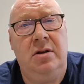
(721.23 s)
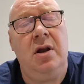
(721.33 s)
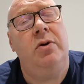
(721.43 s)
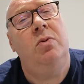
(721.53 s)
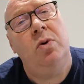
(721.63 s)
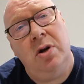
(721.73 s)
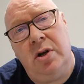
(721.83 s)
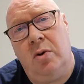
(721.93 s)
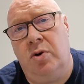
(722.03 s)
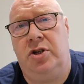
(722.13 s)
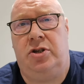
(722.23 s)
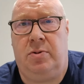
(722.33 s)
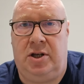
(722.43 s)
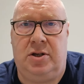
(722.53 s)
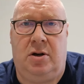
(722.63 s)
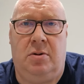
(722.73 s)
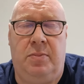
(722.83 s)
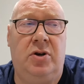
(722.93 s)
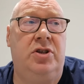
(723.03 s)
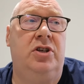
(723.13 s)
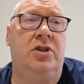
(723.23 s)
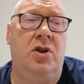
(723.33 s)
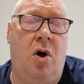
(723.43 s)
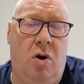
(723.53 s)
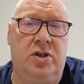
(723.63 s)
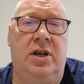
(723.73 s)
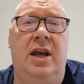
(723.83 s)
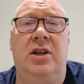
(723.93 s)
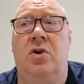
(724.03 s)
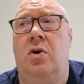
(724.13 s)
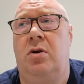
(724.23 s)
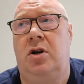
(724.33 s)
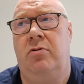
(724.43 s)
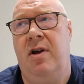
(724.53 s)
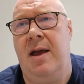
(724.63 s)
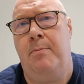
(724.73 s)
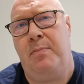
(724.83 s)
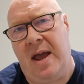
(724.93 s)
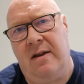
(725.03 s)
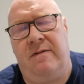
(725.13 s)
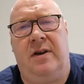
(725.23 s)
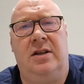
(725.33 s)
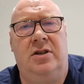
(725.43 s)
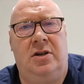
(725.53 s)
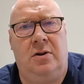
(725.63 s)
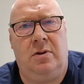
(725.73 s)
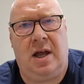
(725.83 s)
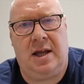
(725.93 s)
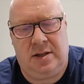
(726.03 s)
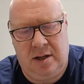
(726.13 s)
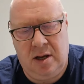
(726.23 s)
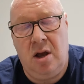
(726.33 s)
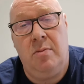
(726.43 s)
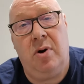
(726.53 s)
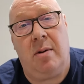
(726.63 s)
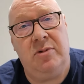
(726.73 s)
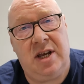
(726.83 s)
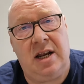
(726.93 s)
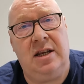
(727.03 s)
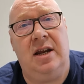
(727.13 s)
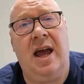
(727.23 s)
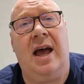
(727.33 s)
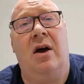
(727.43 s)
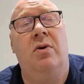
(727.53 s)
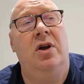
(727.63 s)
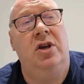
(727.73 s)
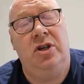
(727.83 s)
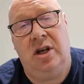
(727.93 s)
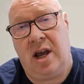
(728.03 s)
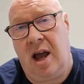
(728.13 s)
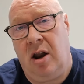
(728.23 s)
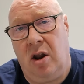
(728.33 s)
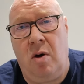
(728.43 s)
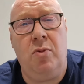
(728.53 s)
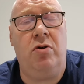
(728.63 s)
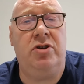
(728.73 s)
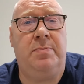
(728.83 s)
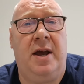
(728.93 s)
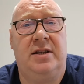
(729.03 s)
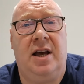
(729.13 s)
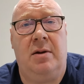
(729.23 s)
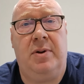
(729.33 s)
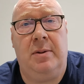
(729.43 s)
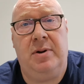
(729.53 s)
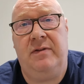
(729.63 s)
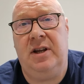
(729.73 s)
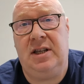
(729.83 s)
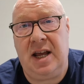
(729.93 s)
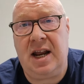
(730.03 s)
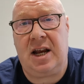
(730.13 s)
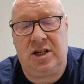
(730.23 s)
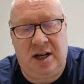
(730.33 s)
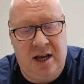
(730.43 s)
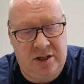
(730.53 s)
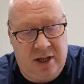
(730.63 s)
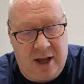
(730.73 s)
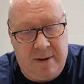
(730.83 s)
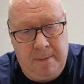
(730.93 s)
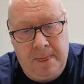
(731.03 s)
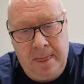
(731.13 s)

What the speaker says: No, you wouldn't do, would you, sweetheart? Because it's not in your career benefit to do that. But I'm telling you now, you get a lot more respect out of people if you did actually ask that.